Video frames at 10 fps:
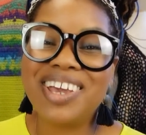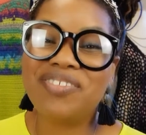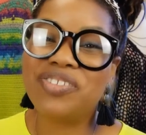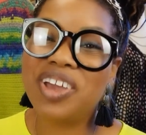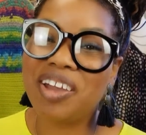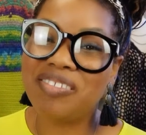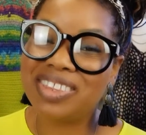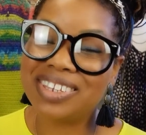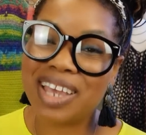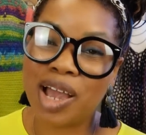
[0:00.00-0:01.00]
if you
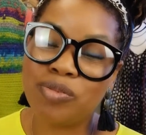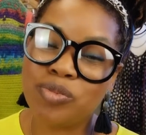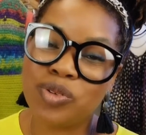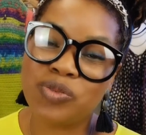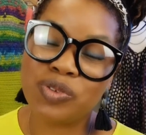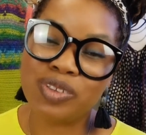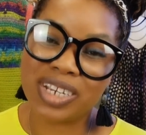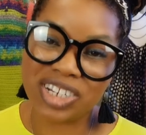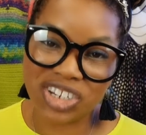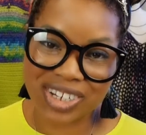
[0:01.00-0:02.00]
have this album on
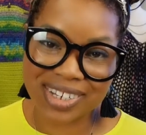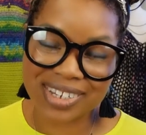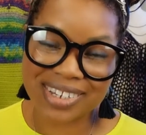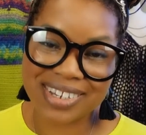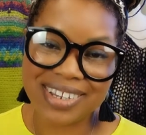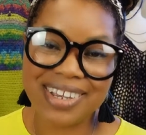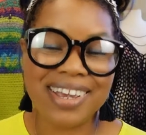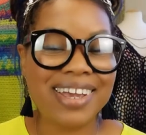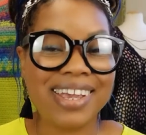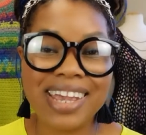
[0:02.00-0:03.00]
rotation,
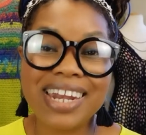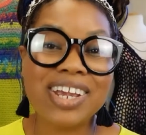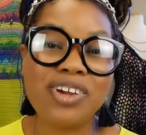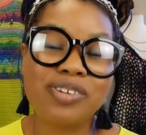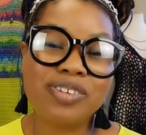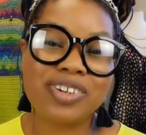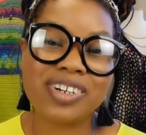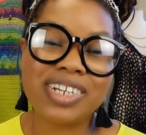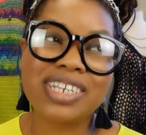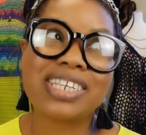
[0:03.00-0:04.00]
Getting
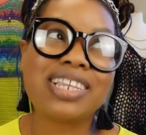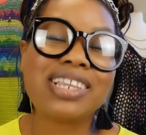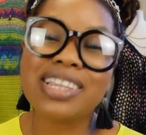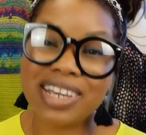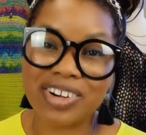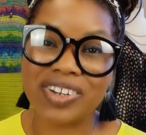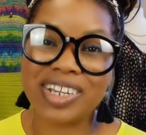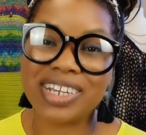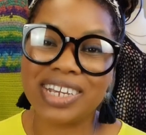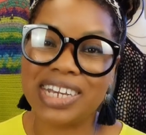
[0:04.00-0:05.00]
Older is
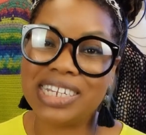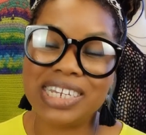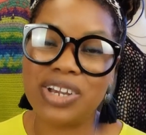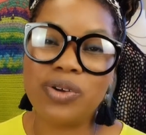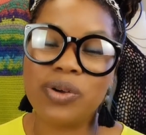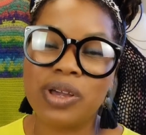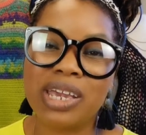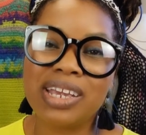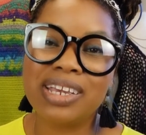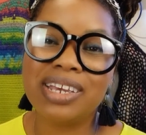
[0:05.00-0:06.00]
literally a
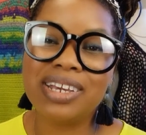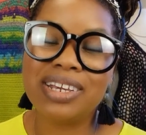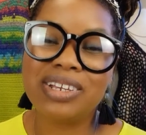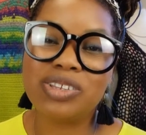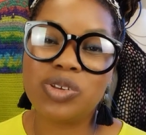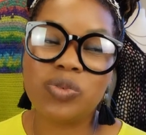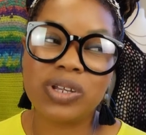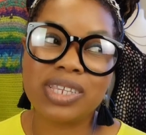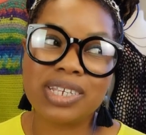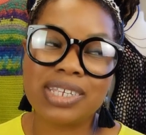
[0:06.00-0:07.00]
decoy to
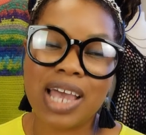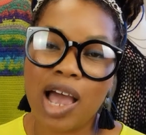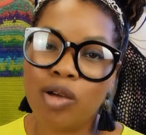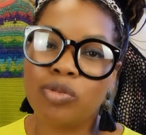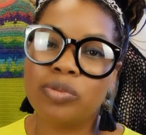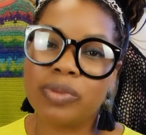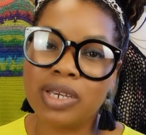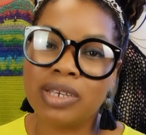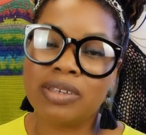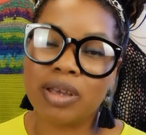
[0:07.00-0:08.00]
what this album
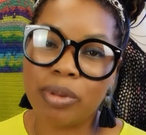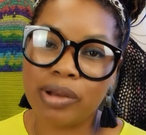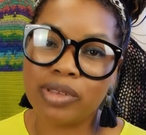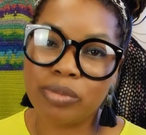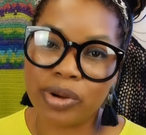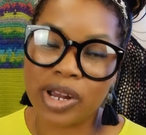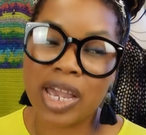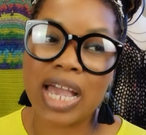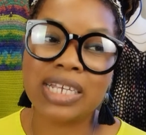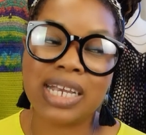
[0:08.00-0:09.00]
is about to
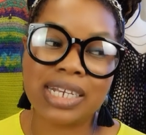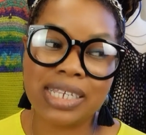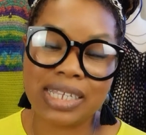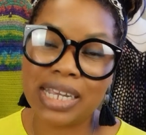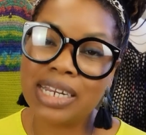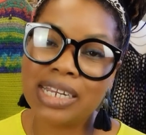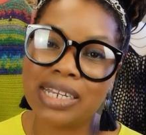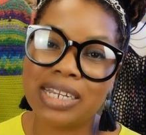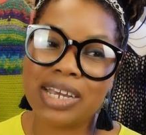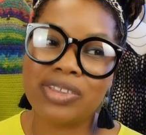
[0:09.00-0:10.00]
bring. As I stated
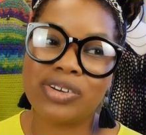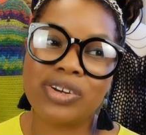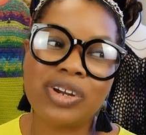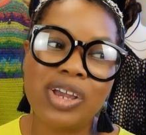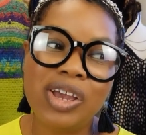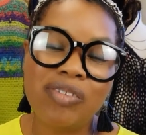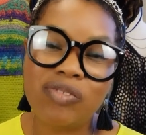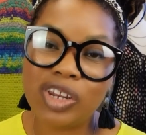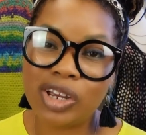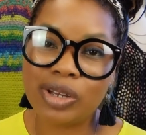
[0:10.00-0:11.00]
in other
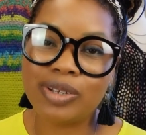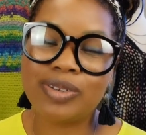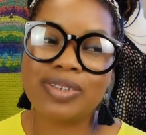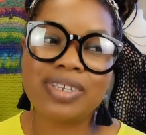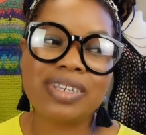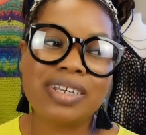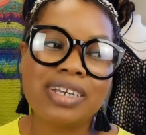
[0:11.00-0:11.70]
videos,